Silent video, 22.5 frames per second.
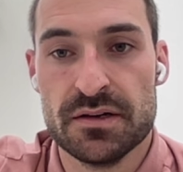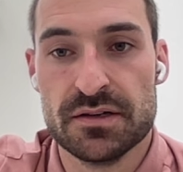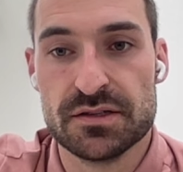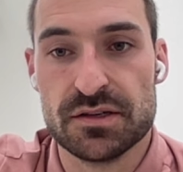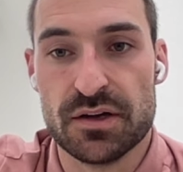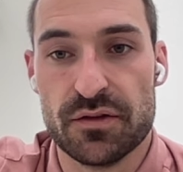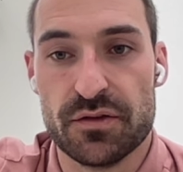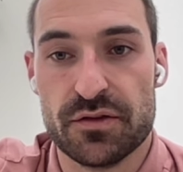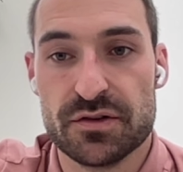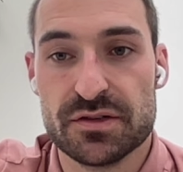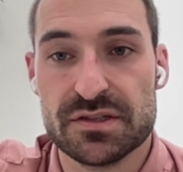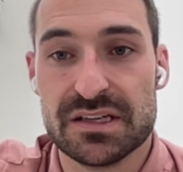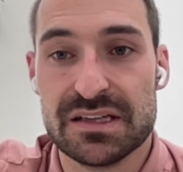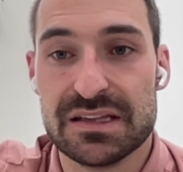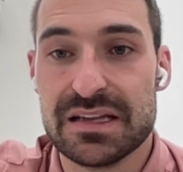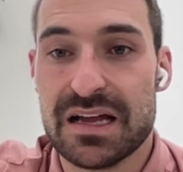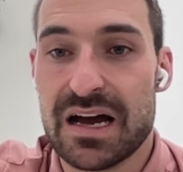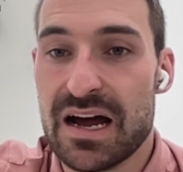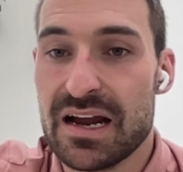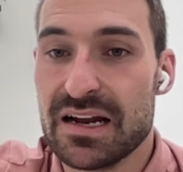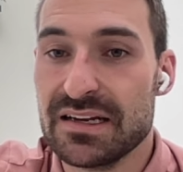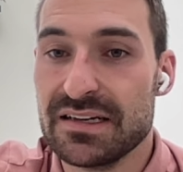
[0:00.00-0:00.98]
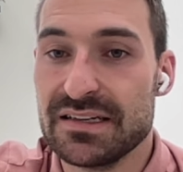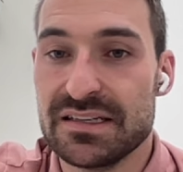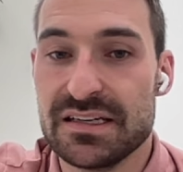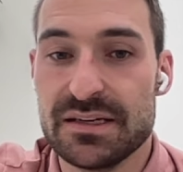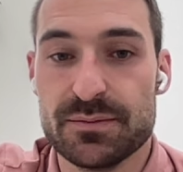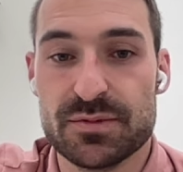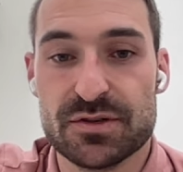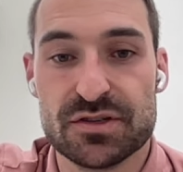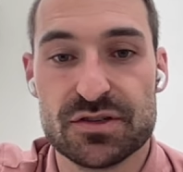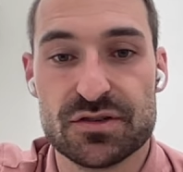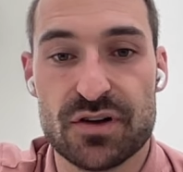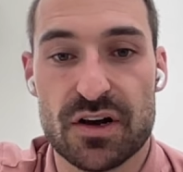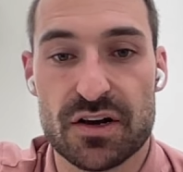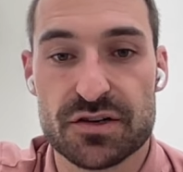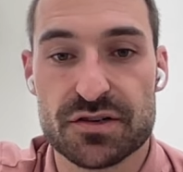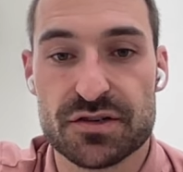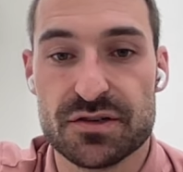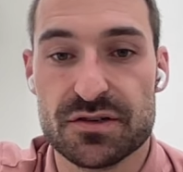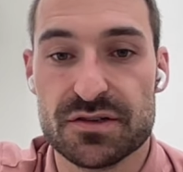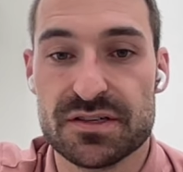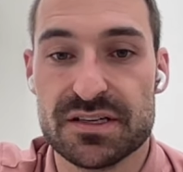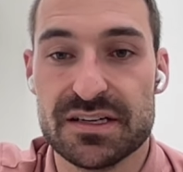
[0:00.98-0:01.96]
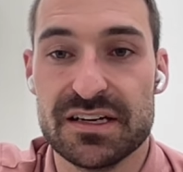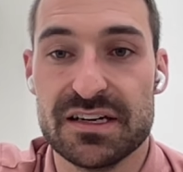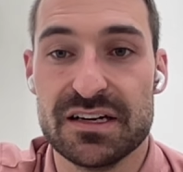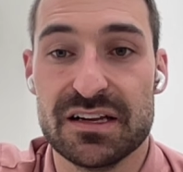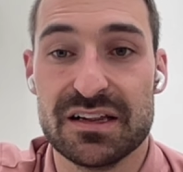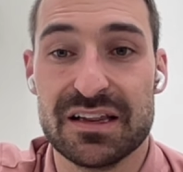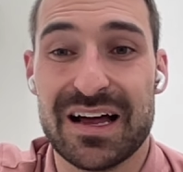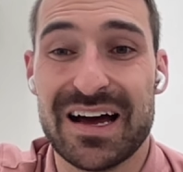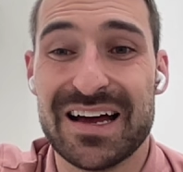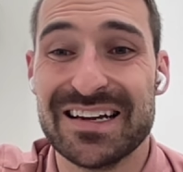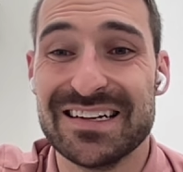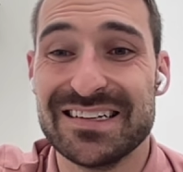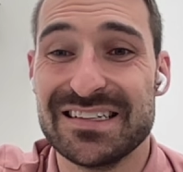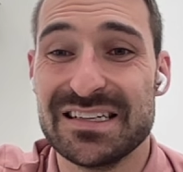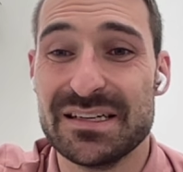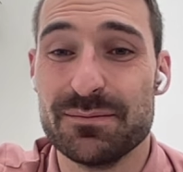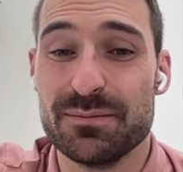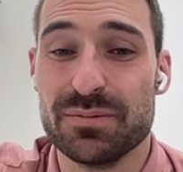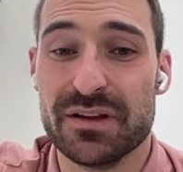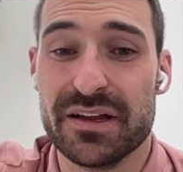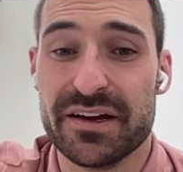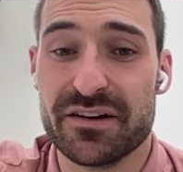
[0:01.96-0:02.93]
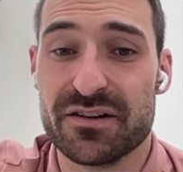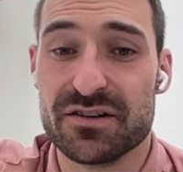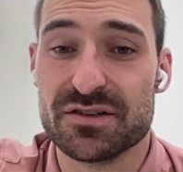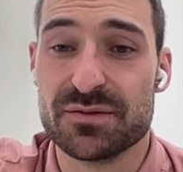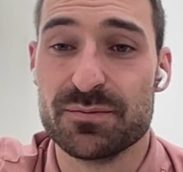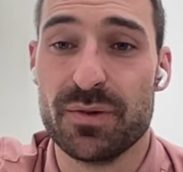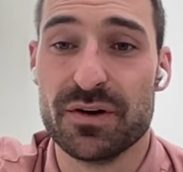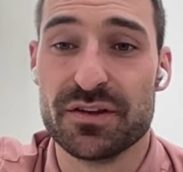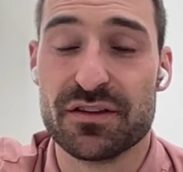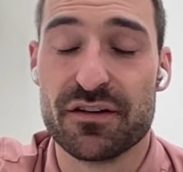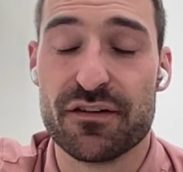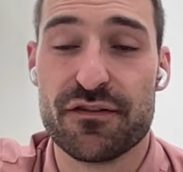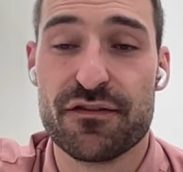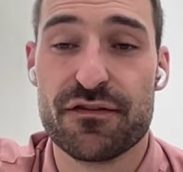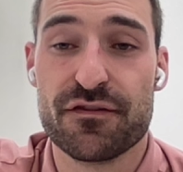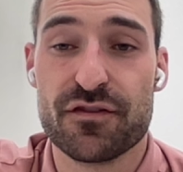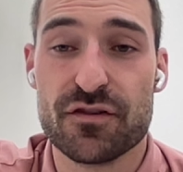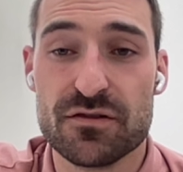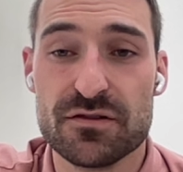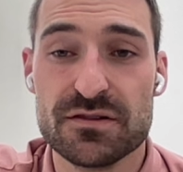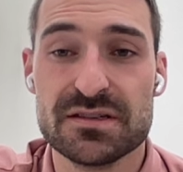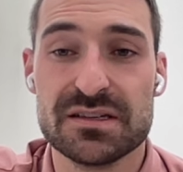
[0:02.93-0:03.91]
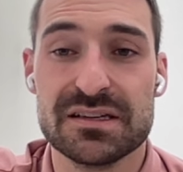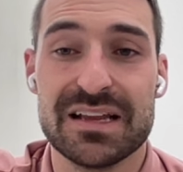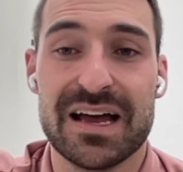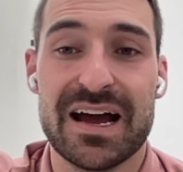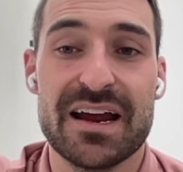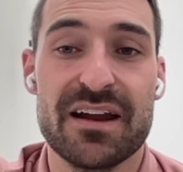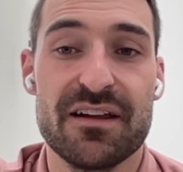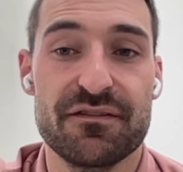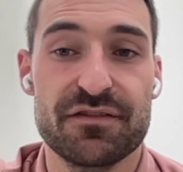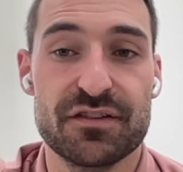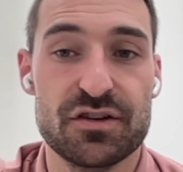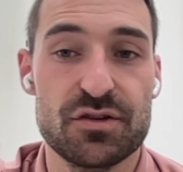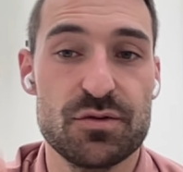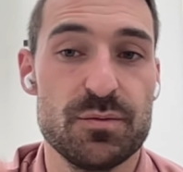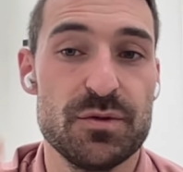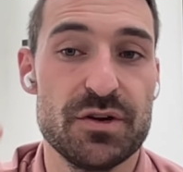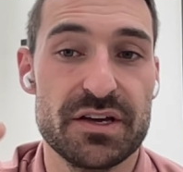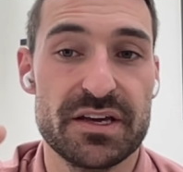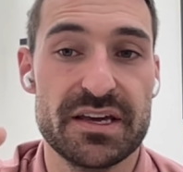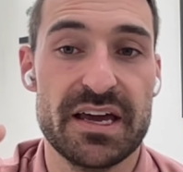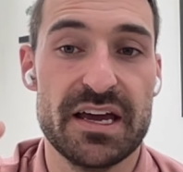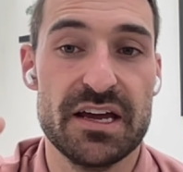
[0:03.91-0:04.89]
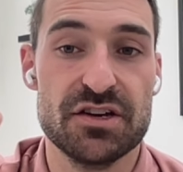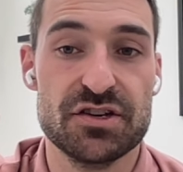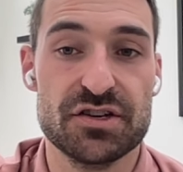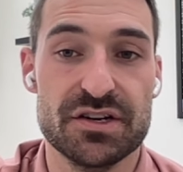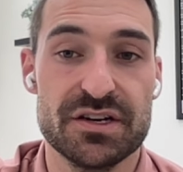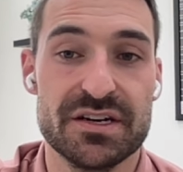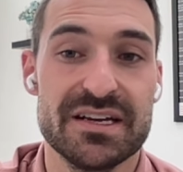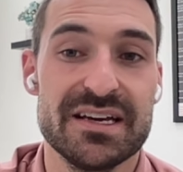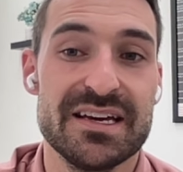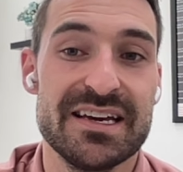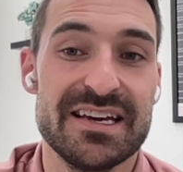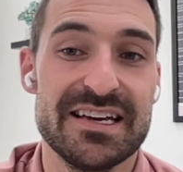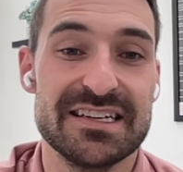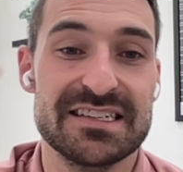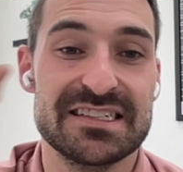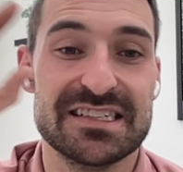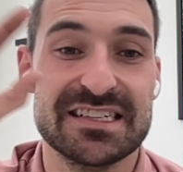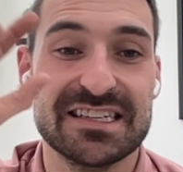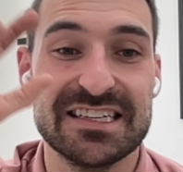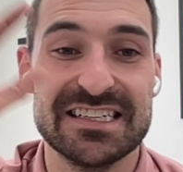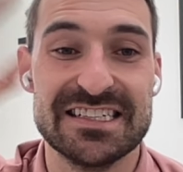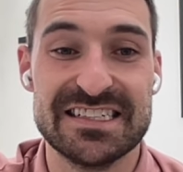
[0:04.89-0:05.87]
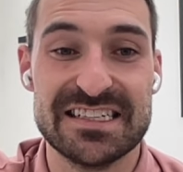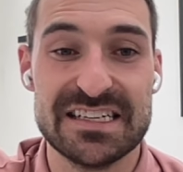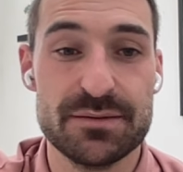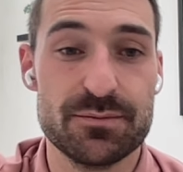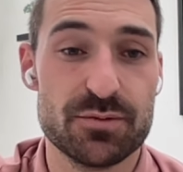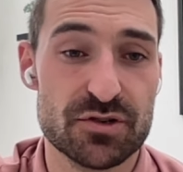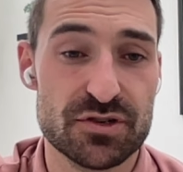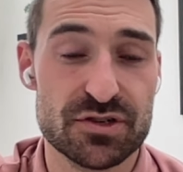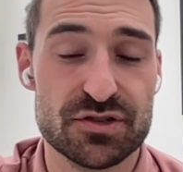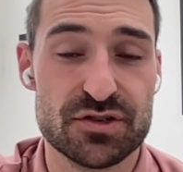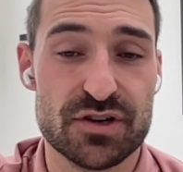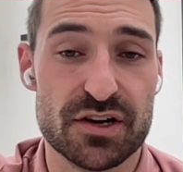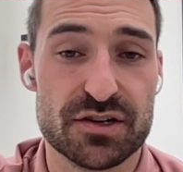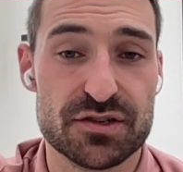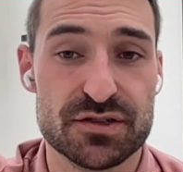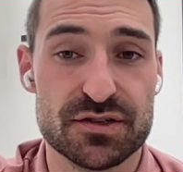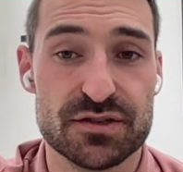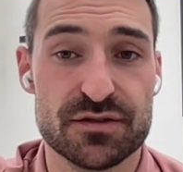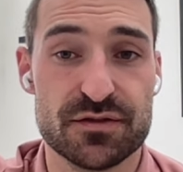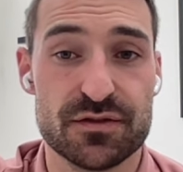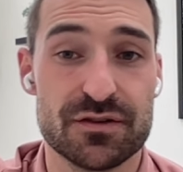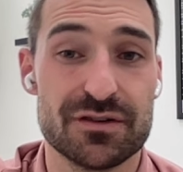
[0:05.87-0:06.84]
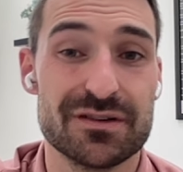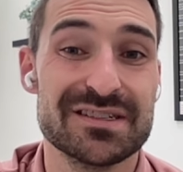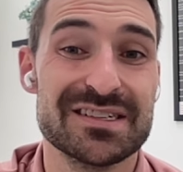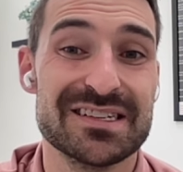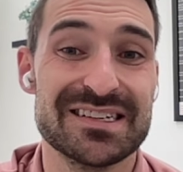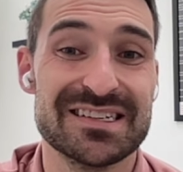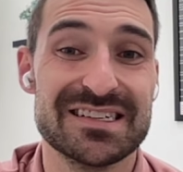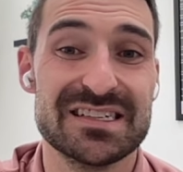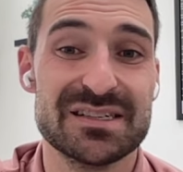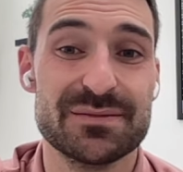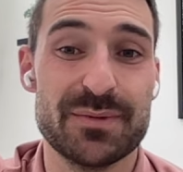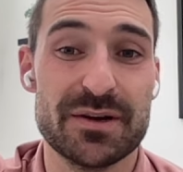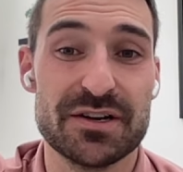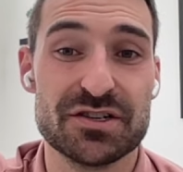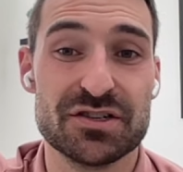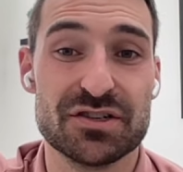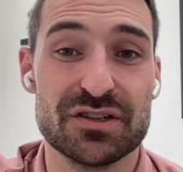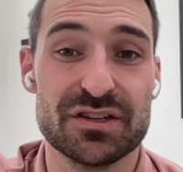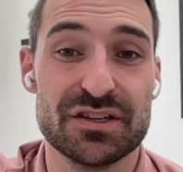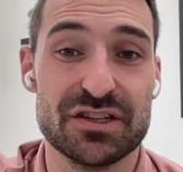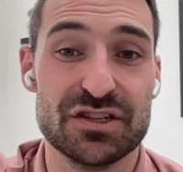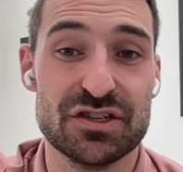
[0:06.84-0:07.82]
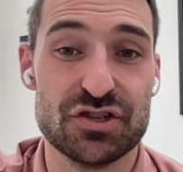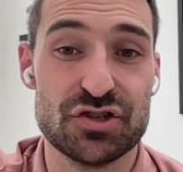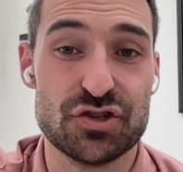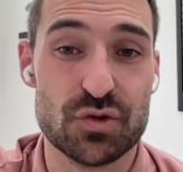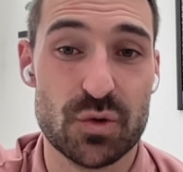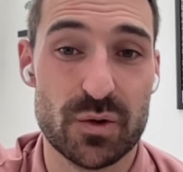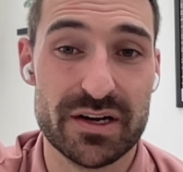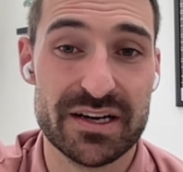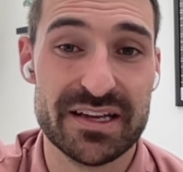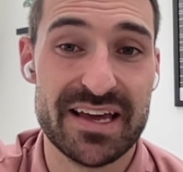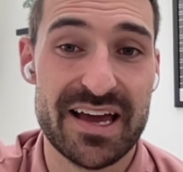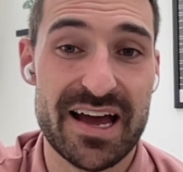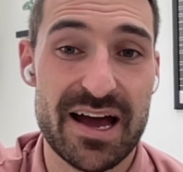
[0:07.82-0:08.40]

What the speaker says: So there's a lot of deep structures and a lot of deep layers, but the first line of communication is to the deeper structures first, especially the joint